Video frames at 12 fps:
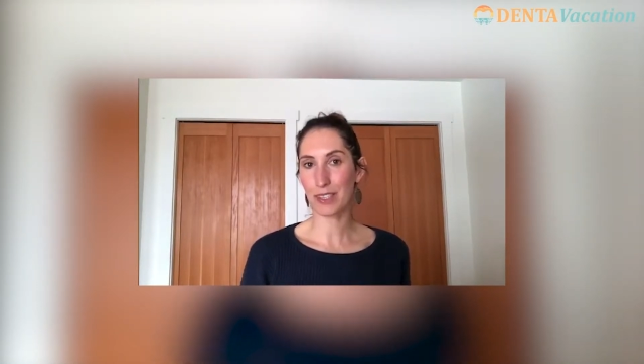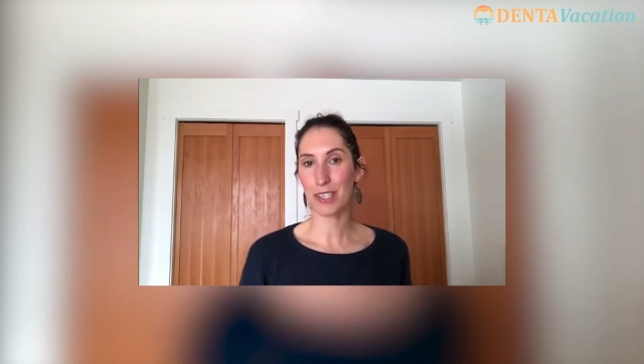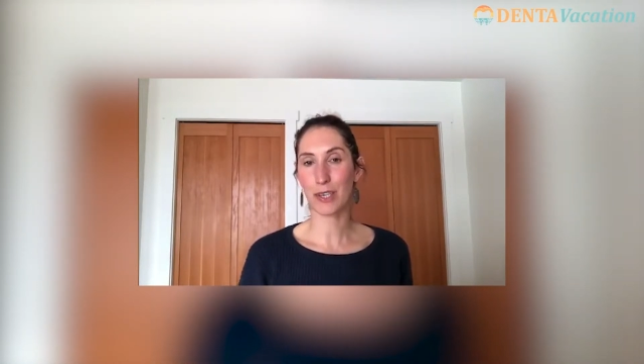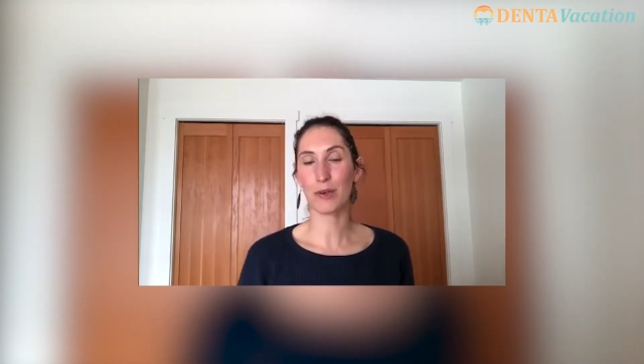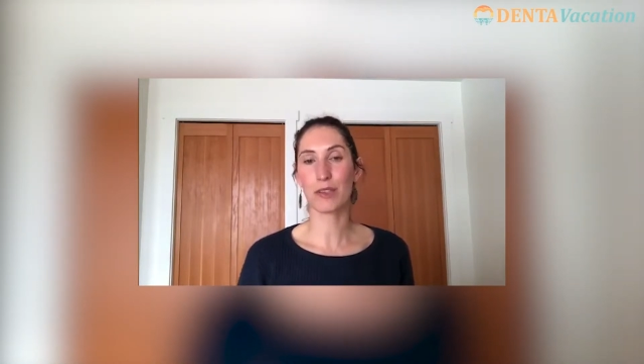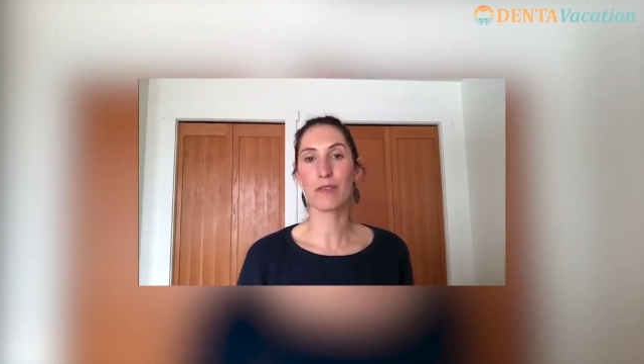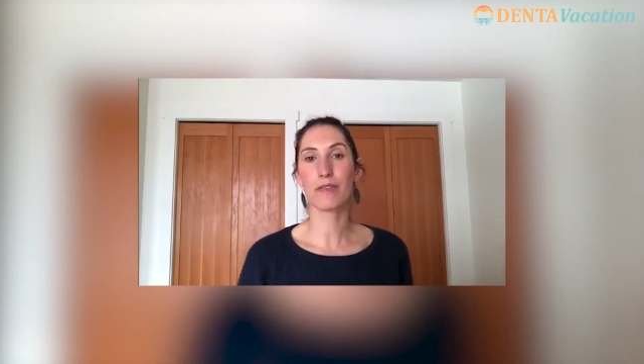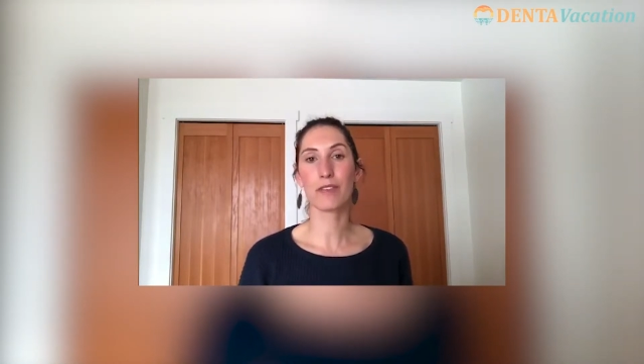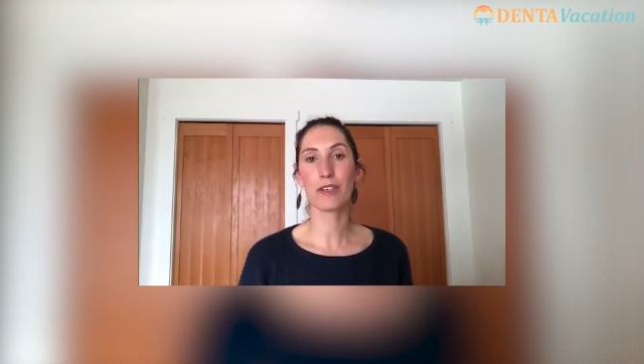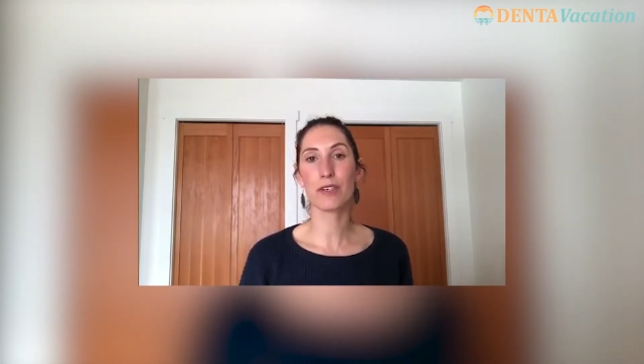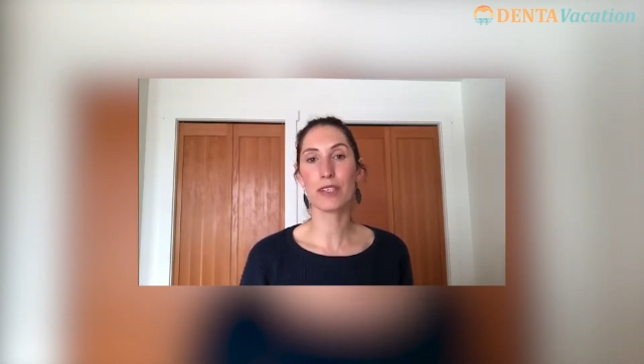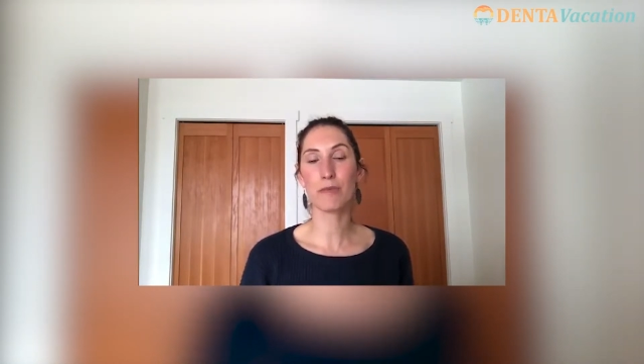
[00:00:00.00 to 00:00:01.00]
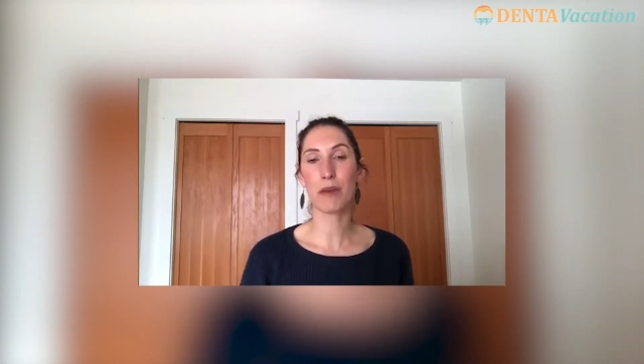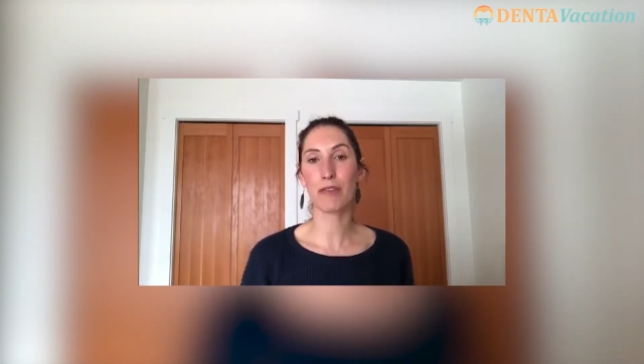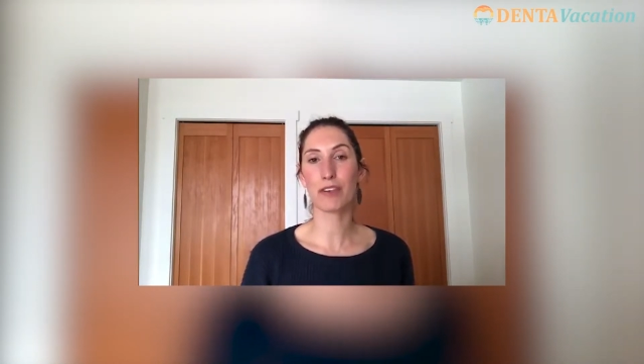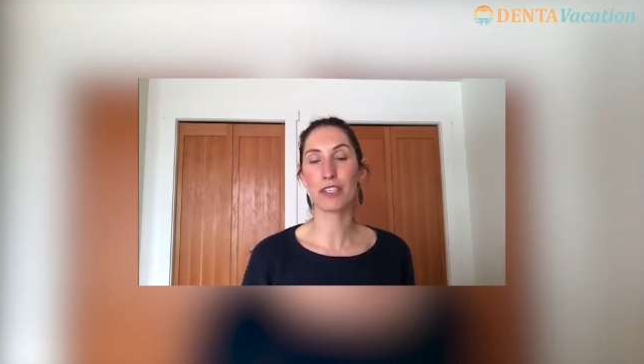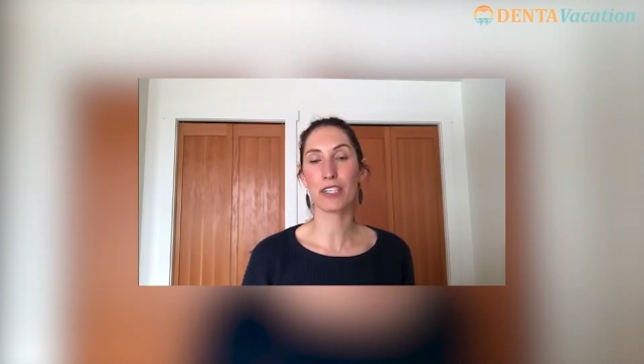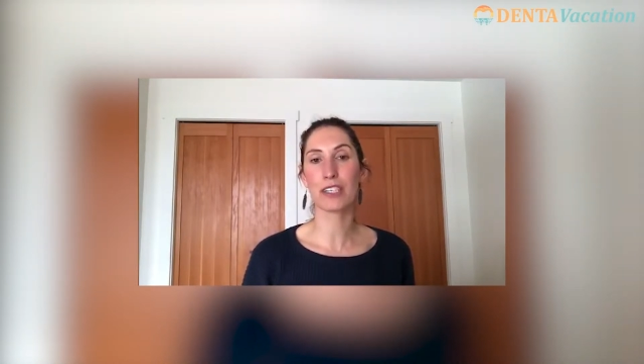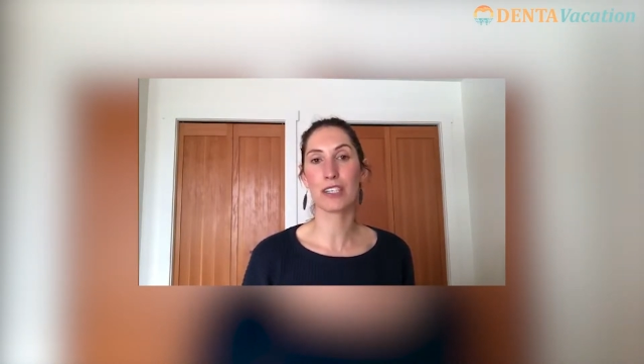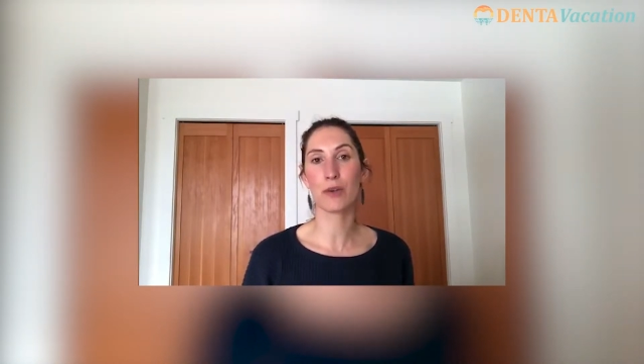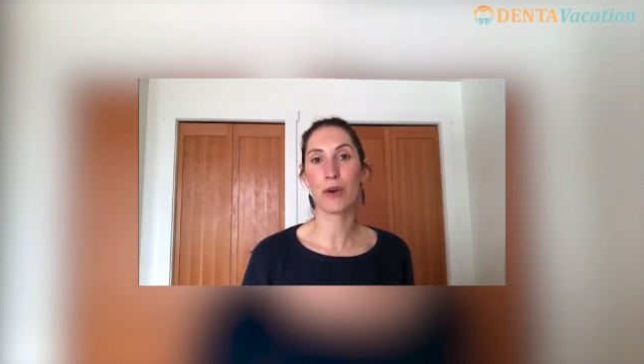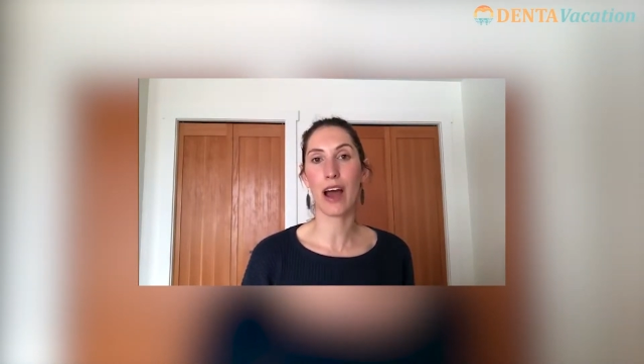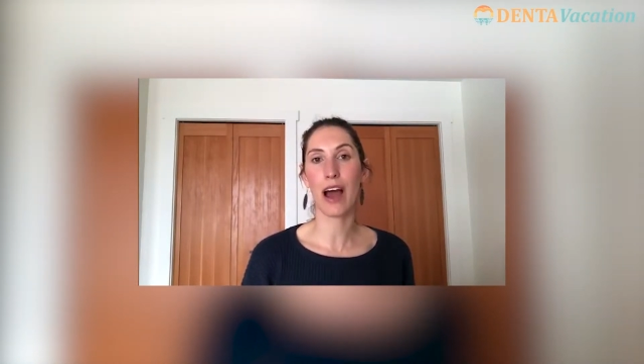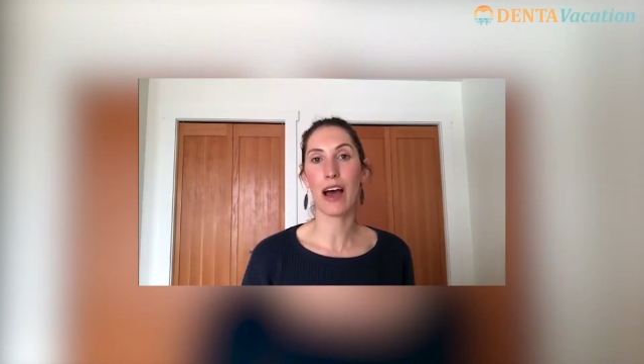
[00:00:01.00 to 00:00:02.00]
So some foods and beverages that
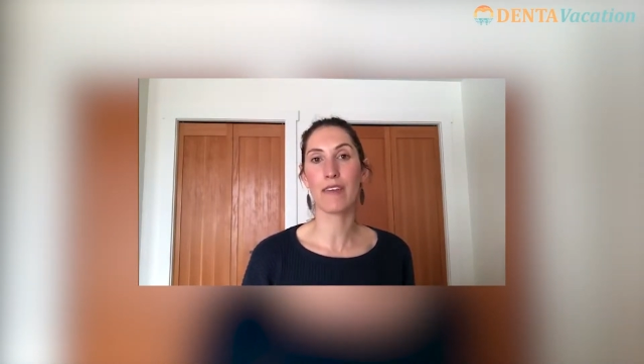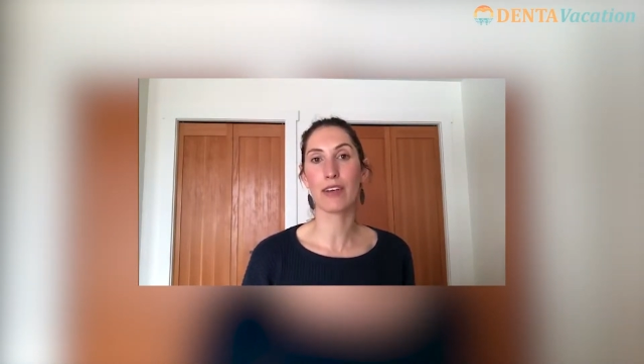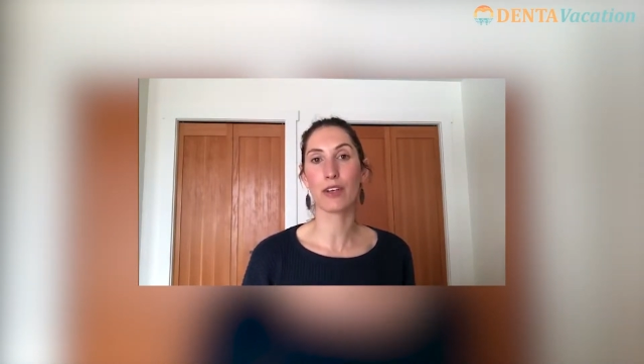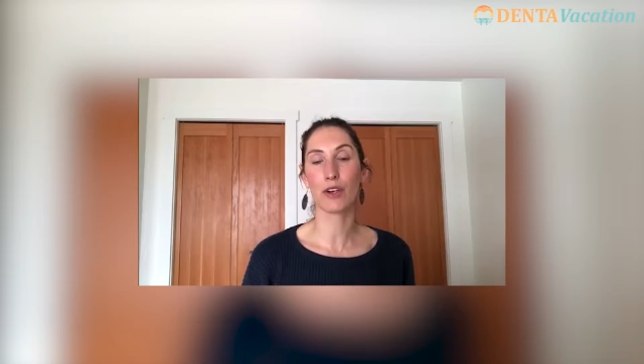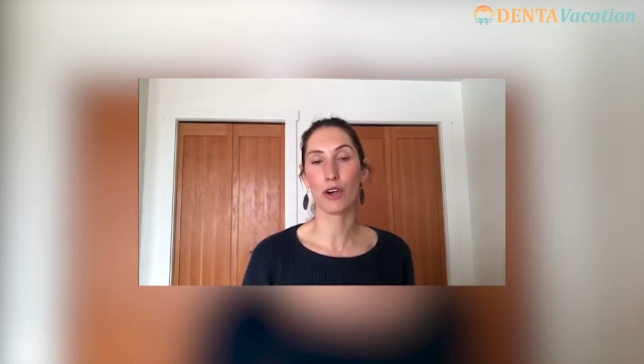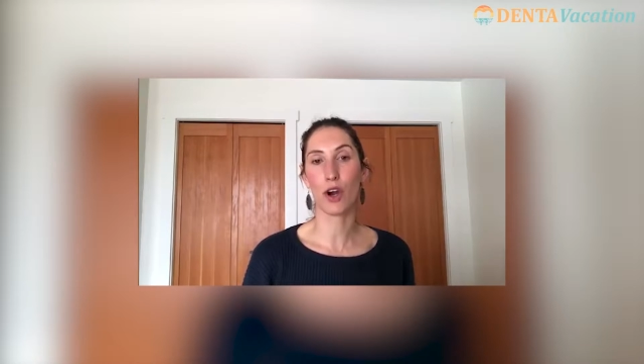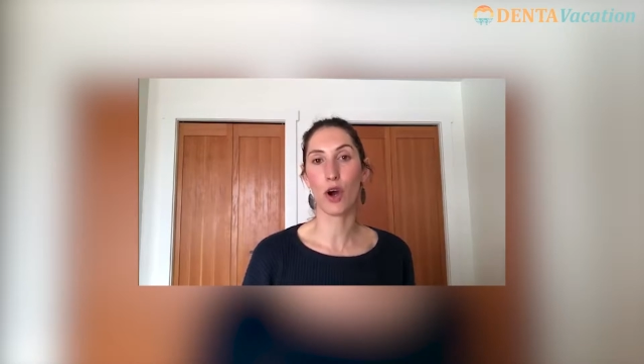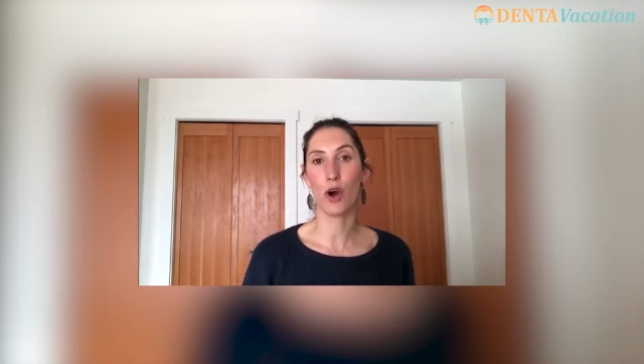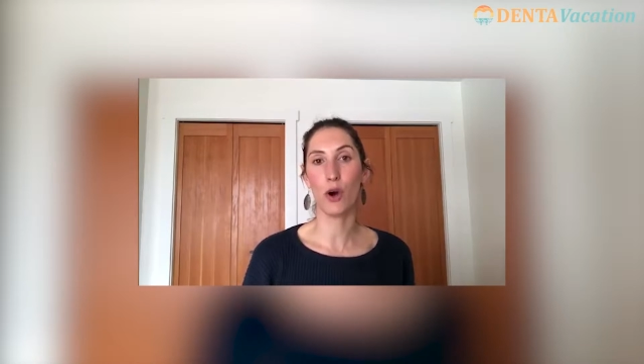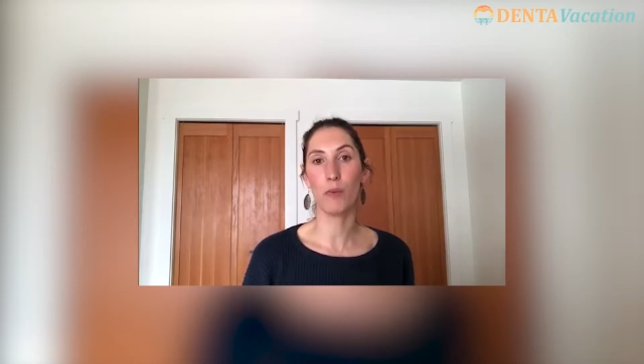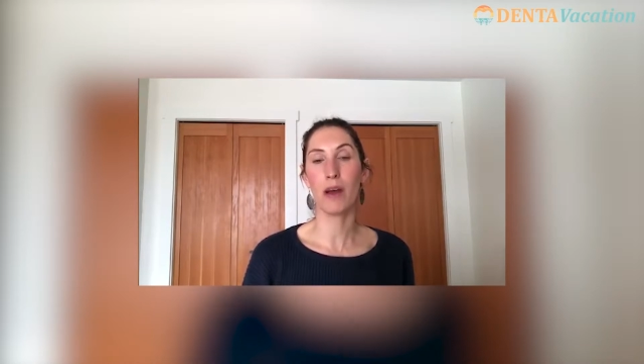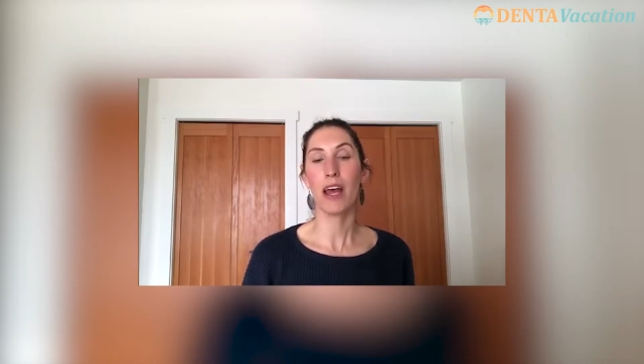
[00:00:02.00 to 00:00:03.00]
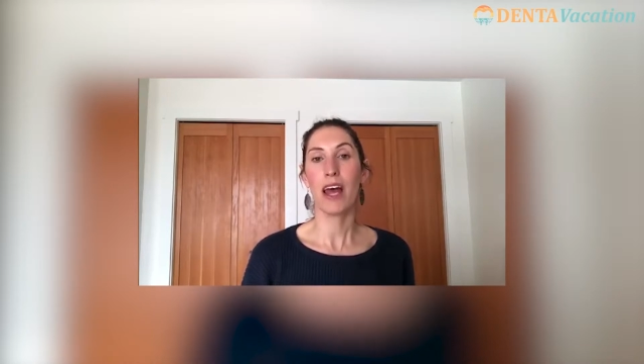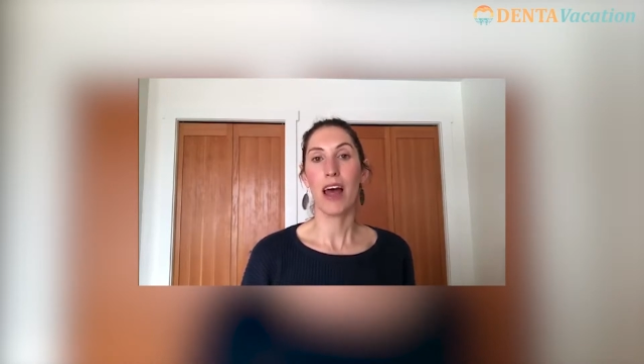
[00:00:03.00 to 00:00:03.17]
you have in your home